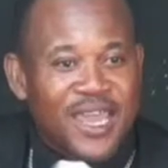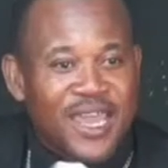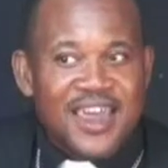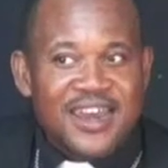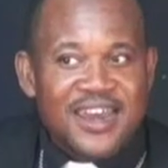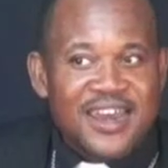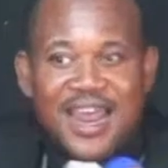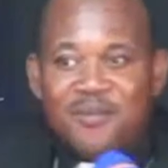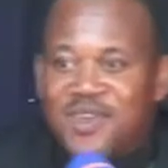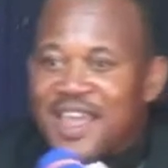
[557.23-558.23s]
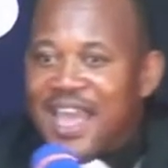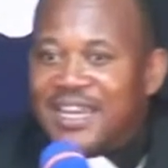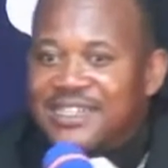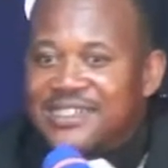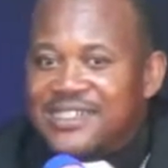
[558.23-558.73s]
said he grabbed his hand
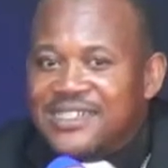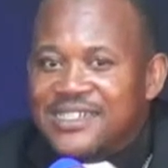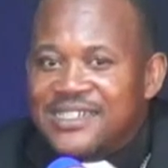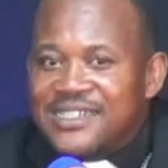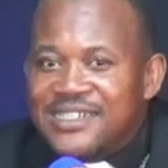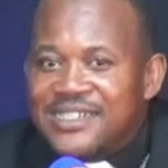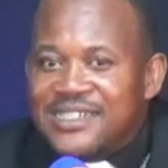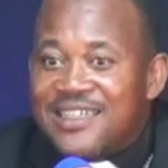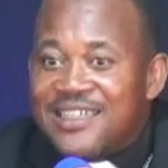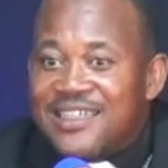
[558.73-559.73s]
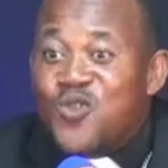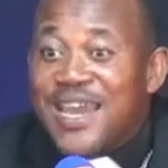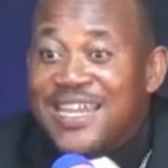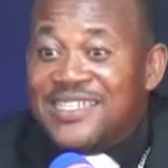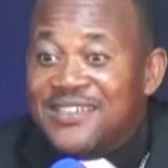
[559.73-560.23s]
and said, So you are the
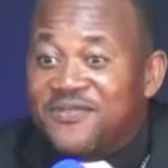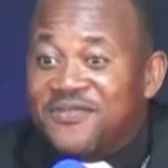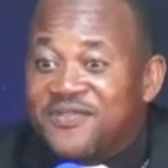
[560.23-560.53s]
thief.